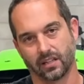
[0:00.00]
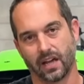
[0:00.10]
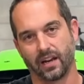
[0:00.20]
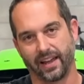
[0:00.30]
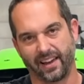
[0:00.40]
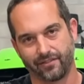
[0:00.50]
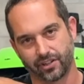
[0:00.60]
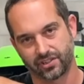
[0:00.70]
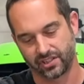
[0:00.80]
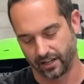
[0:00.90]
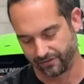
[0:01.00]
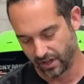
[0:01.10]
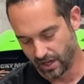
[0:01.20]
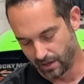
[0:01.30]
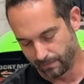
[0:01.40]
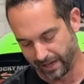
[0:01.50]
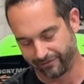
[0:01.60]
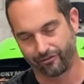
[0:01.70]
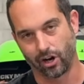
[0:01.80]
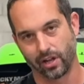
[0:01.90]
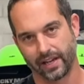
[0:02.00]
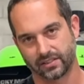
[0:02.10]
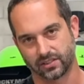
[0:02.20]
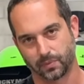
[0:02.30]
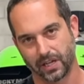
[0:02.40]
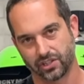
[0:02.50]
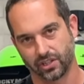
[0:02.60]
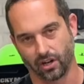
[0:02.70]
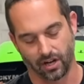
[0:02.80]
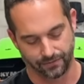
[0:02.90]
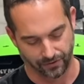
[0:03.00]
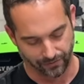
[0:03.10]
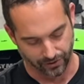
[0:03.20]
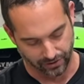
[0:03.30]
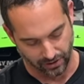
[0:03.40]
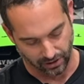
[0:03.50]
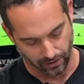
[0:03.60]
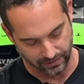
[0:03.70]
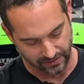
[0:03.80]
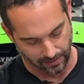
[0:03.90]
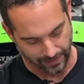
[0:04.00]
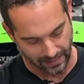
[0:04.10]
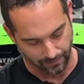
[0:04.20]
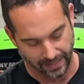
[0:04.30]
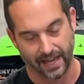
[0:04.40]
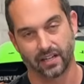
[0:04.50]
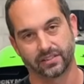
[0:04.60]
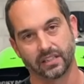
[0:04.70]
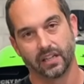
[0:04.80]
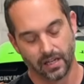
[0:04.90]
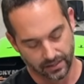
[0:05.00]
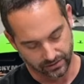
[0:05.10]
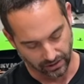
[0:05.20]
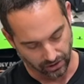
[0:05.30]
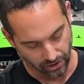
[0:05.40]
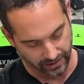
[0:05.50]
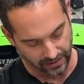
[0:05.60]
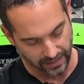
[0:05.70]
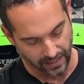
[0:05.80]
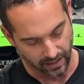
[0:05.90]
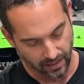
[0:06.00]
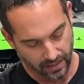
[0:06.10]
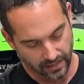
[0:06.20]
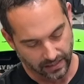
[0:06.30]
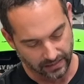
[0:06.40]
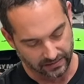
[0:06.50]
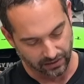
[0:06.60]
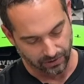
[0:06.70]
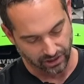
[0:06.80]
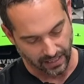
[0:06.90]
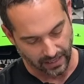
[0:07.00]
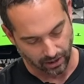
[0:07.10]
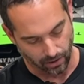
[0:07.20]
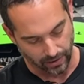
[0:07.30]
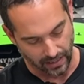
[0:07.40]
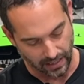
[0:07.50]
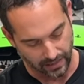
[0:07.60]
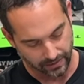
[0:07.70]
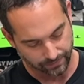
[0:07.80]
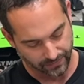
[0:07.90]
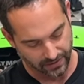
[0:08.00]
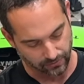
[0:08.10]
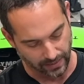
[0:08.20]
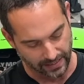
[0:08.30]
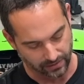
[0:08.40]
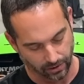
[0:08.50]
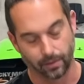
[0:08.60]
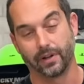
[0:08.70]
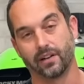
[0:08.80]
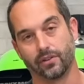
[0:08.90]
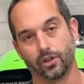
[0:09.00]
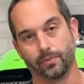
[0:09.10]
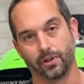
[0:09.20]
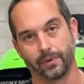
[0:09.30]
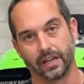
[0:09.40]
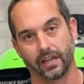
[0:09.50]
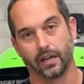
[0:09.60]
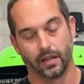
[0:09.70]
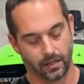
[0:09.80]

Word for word: A lot of the heavier stuff may fall out of suspension off the filter and go into the bottom of the housing. So you can look in there, kind of see what you got going on. This one has a little bit of aluminum in it.